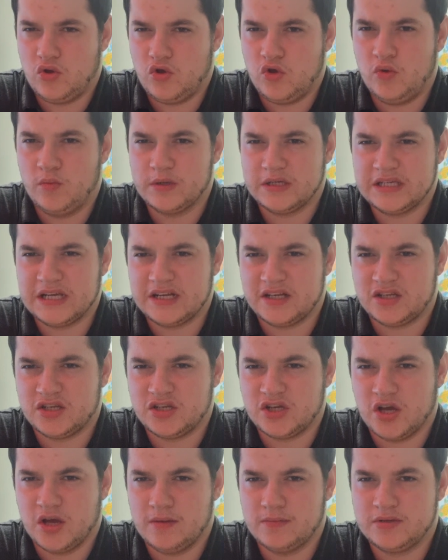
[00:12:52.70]
Uber sets the
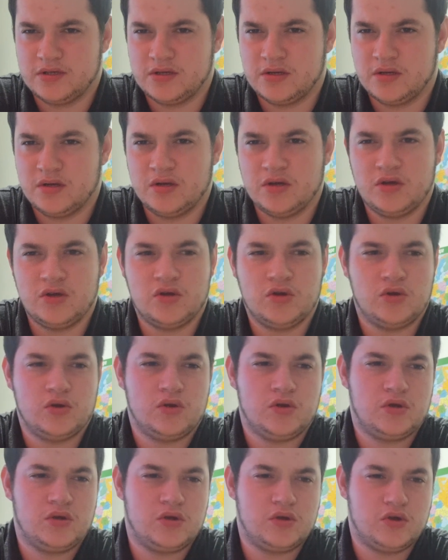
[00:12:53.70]
terms.
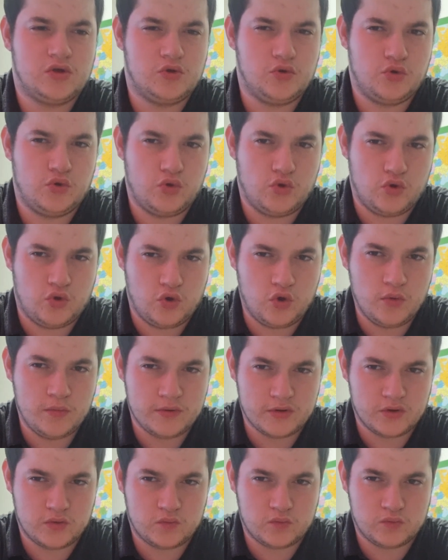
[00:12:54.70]

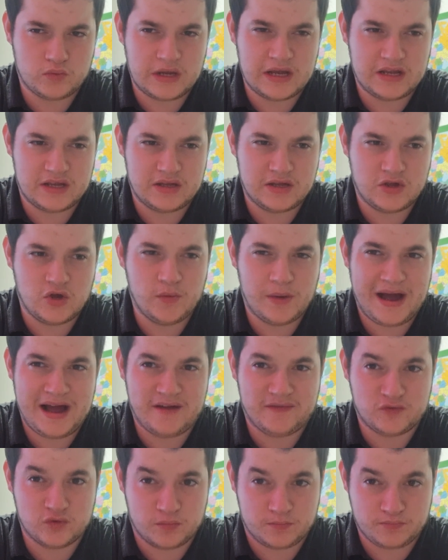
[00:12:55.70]
Uber
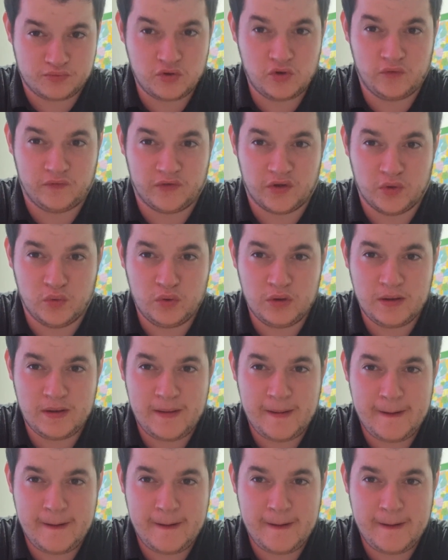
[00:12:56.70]
have to approve you.